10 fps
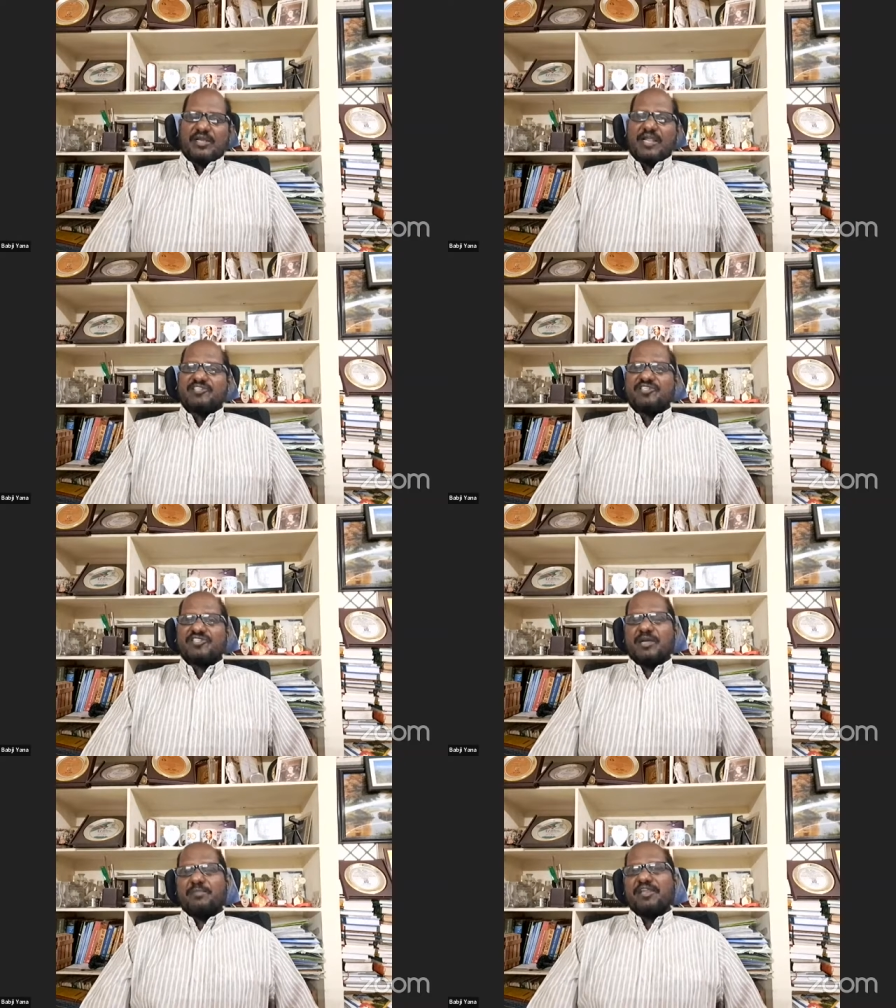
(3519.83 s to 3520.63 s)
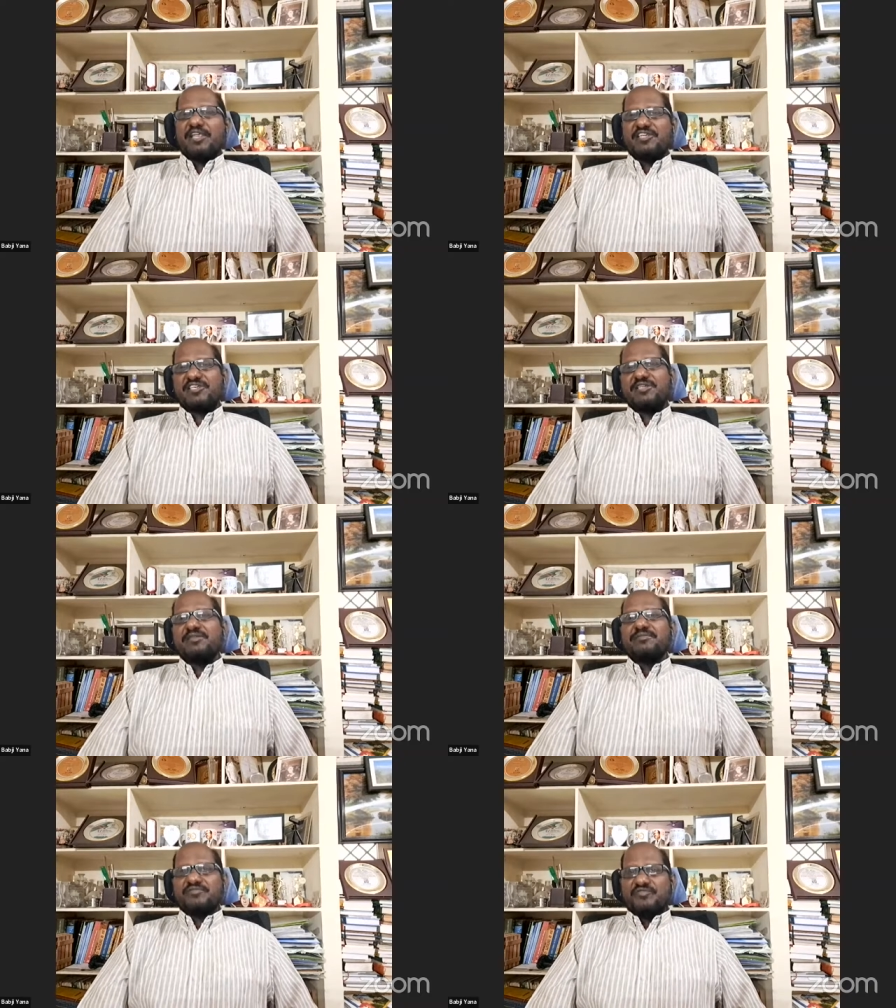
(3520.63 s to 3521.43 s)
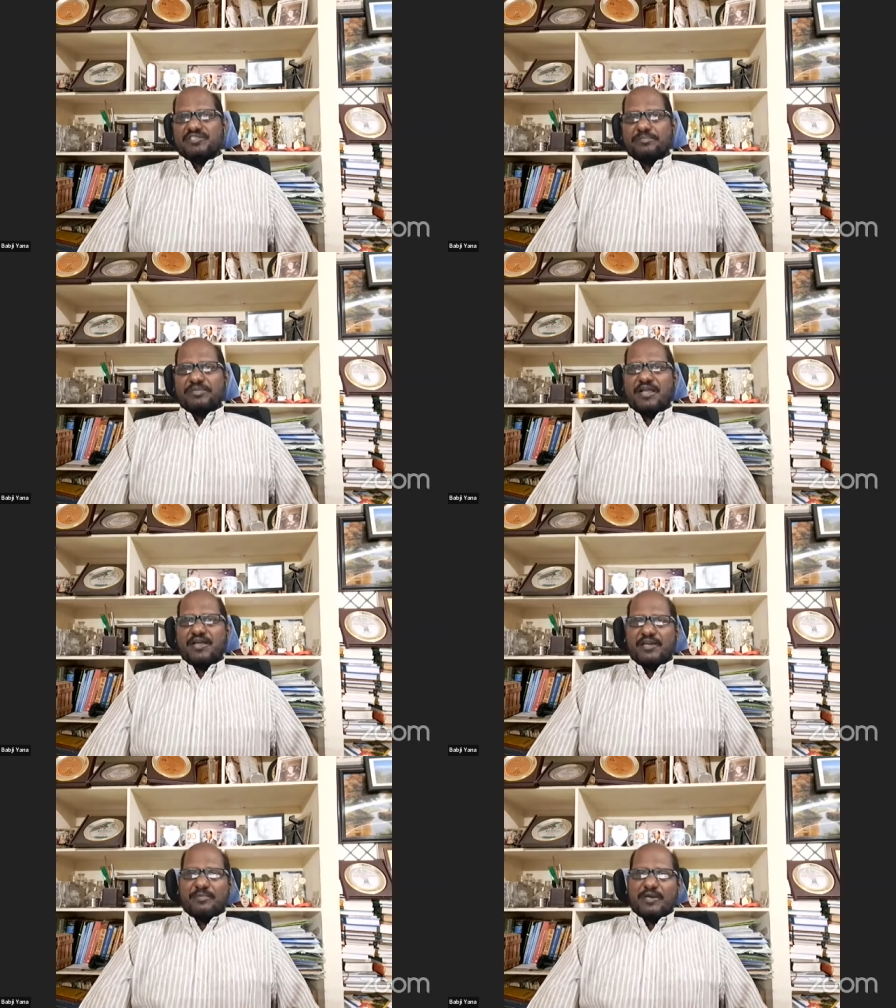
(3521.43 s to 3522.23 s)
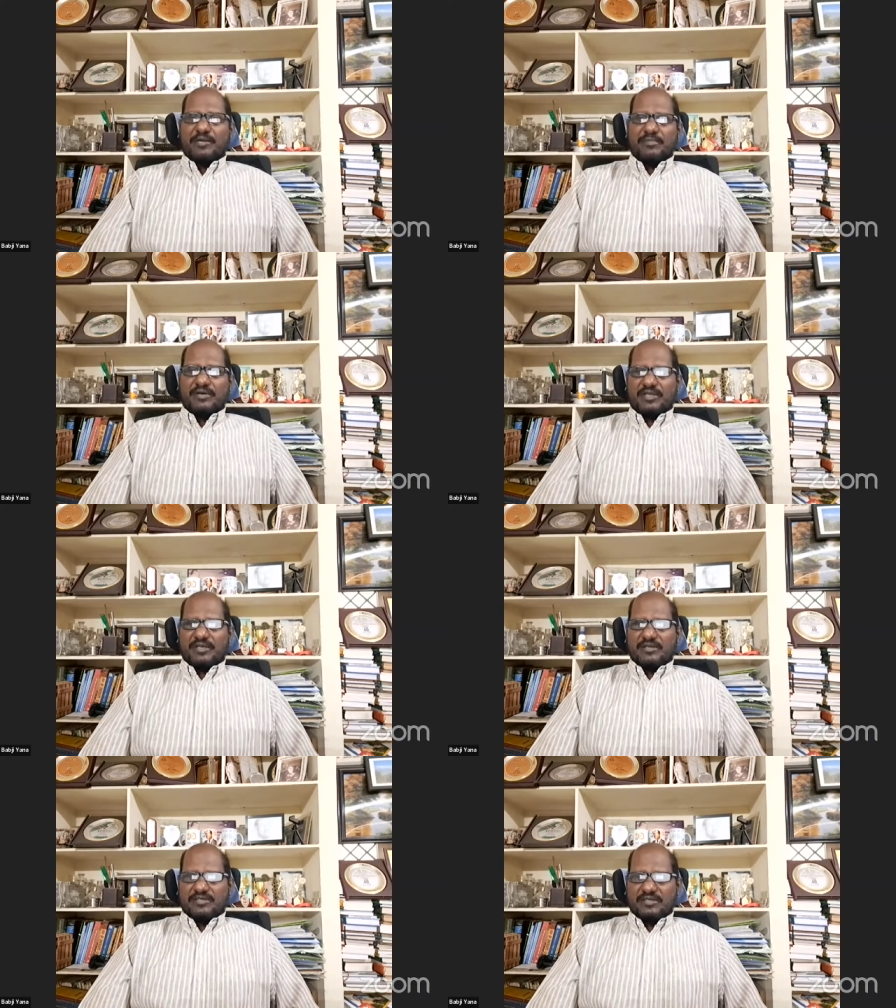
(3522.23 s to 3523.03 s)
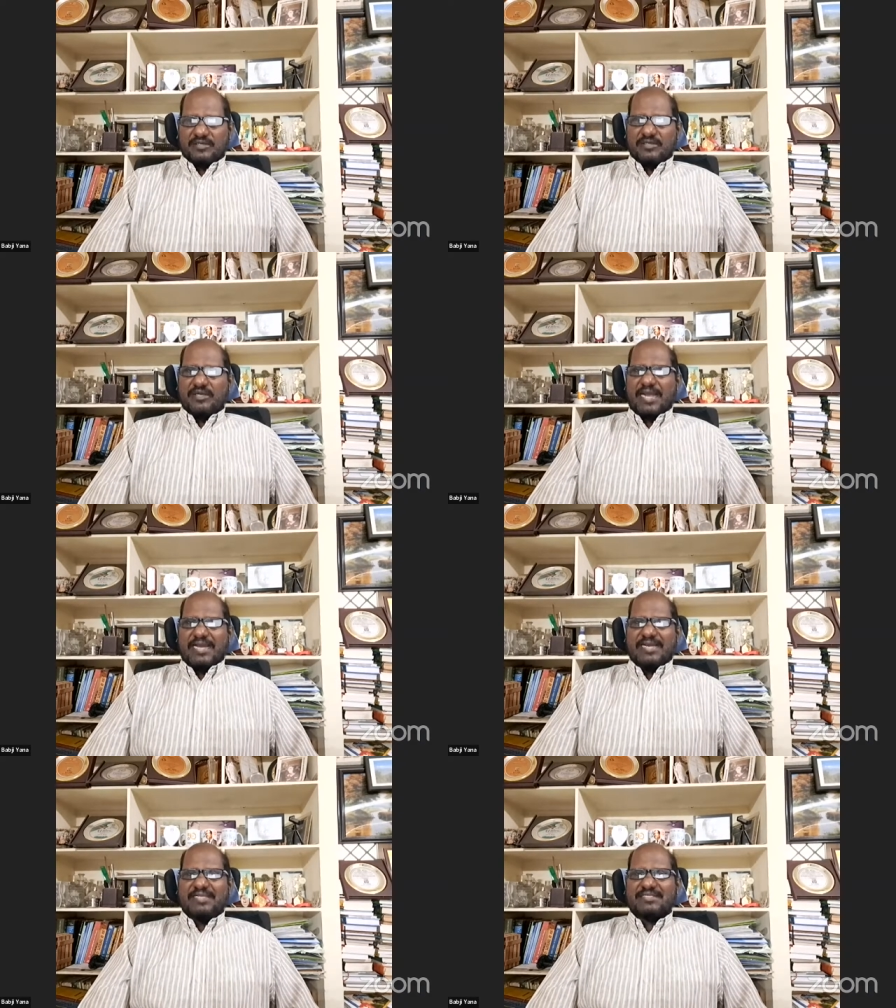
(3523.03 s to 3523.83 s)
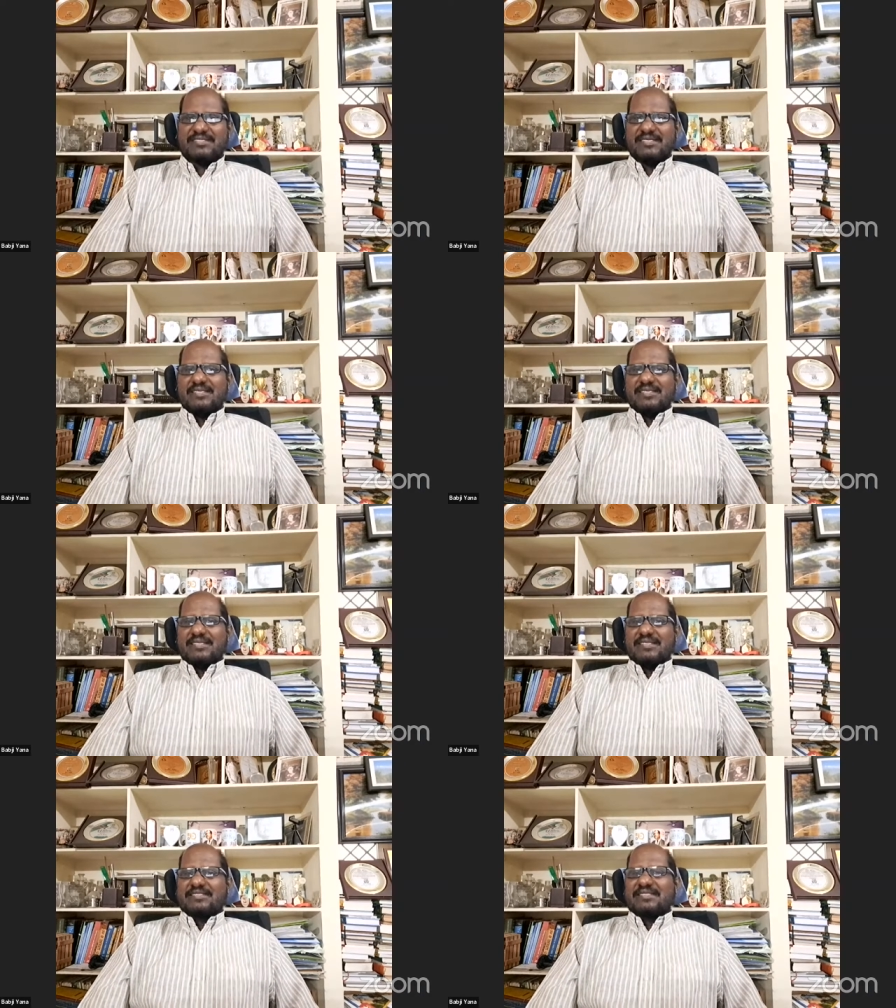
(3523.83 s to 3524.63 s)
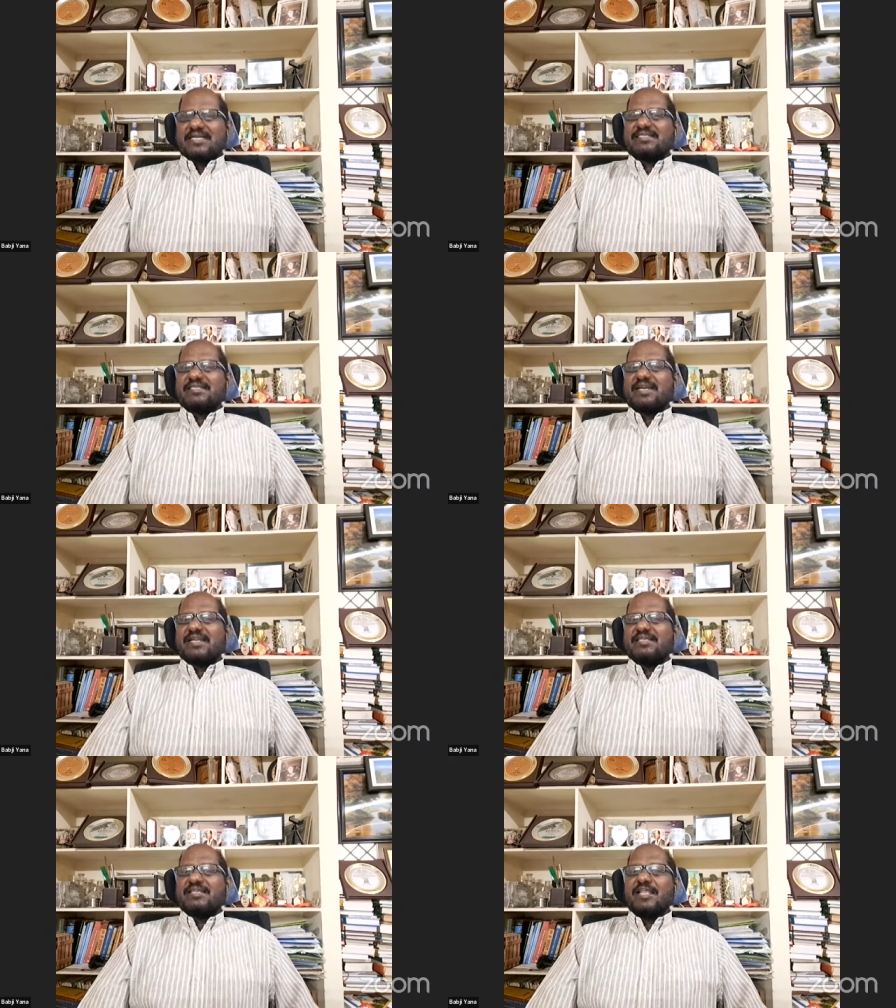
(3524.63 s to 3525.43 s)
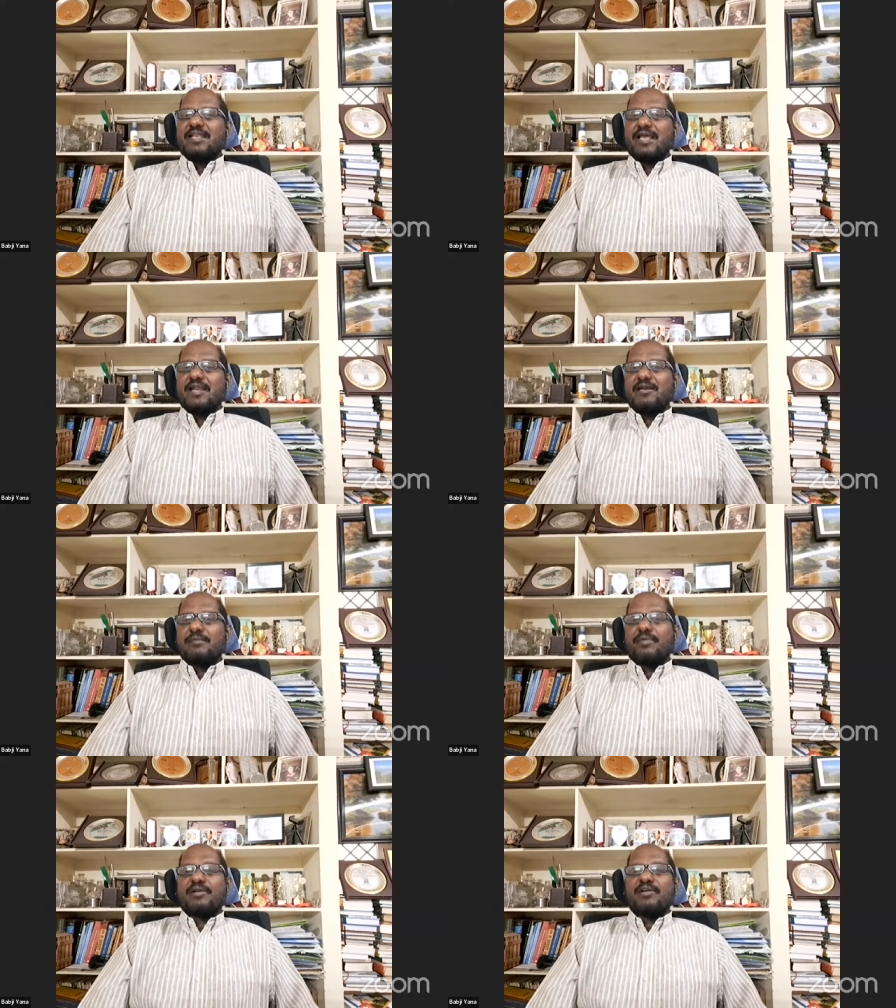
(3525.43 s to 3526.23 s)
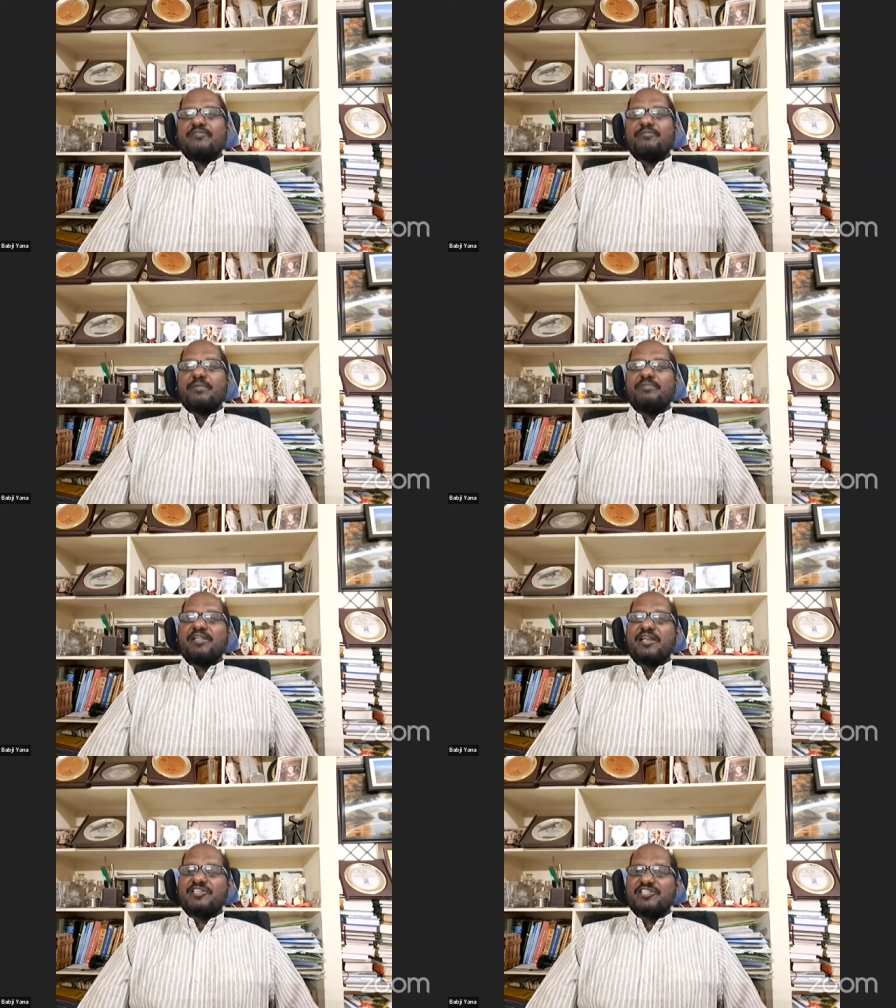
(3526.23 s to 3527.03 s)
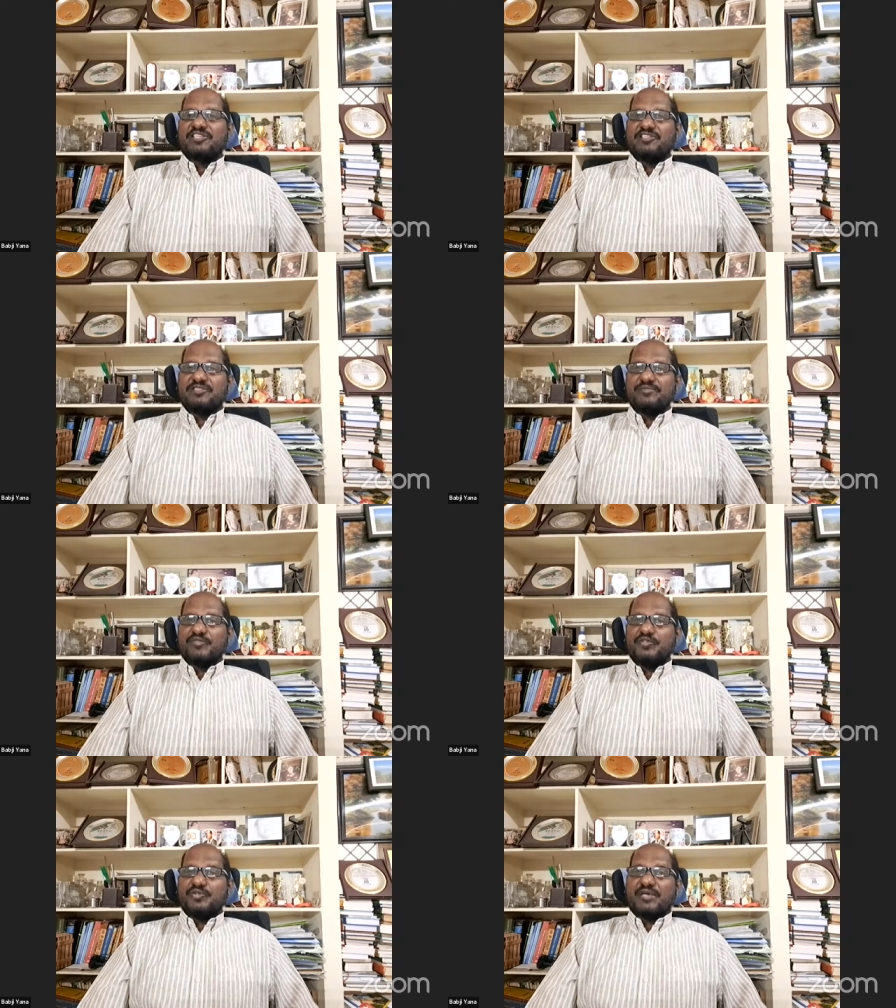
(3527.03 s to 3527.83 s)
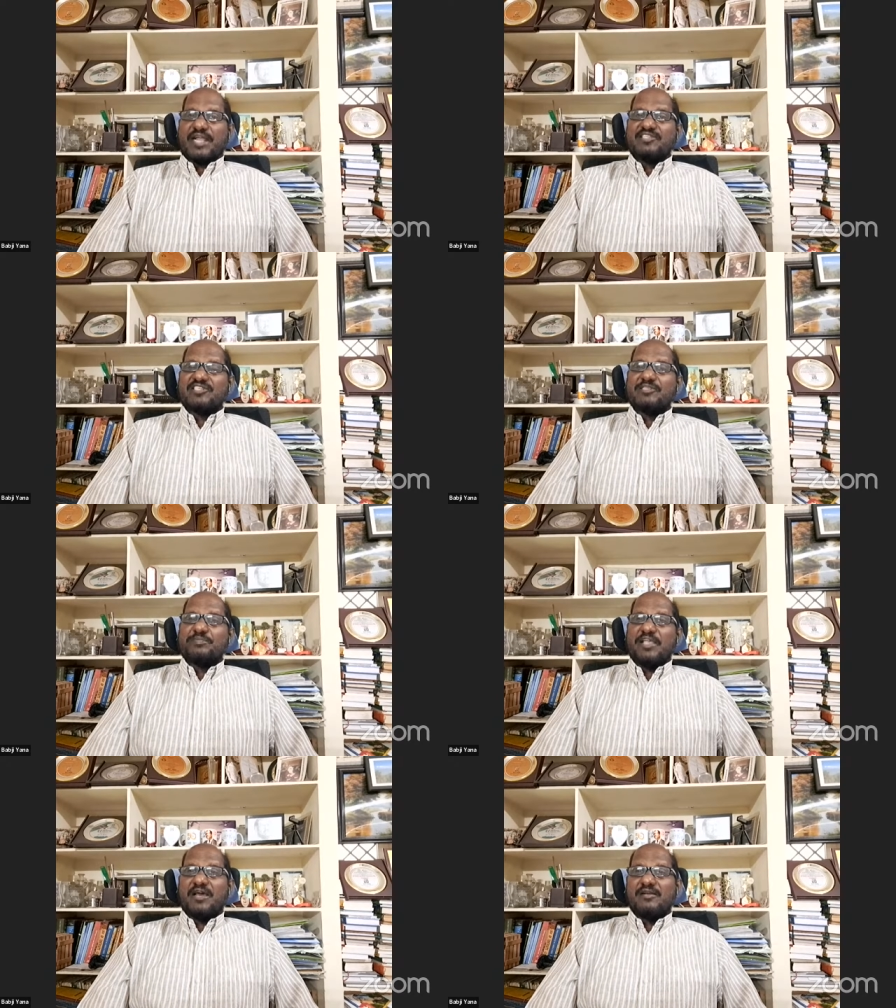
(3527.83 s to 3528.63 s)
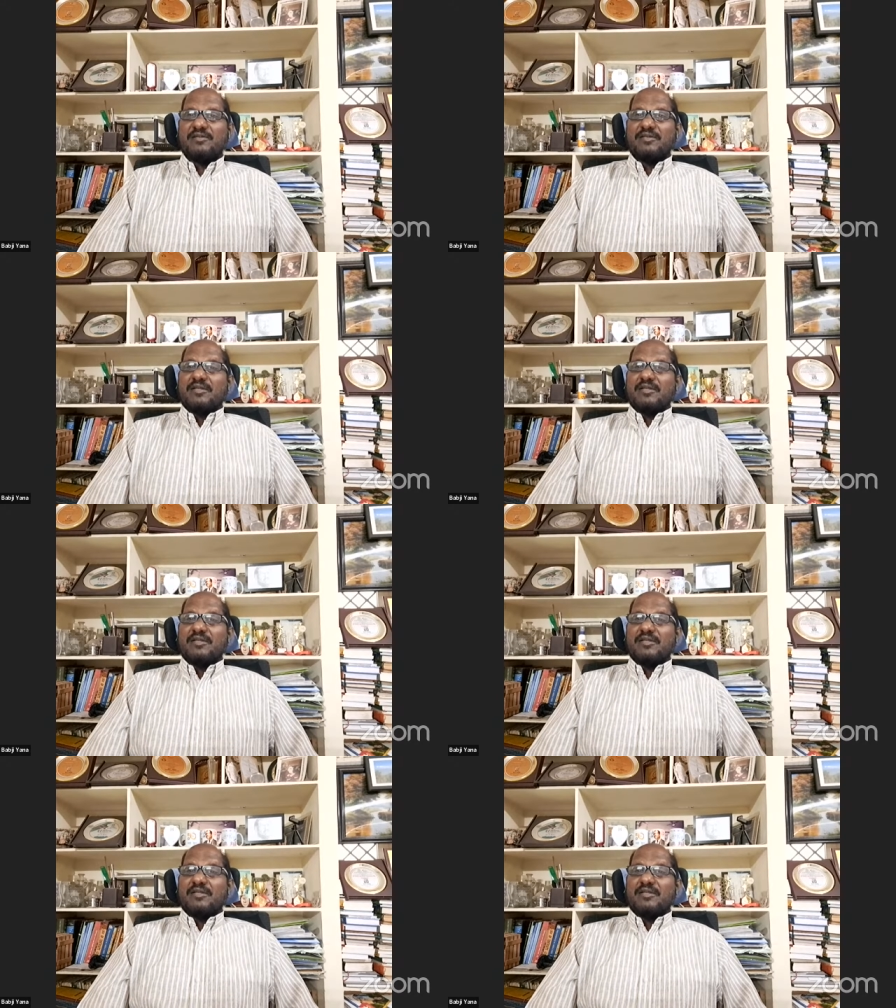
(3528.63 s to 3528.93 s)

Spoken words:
Crisis communication, which PR department handles, is considered as an inherent part of public relations. So crisis PR.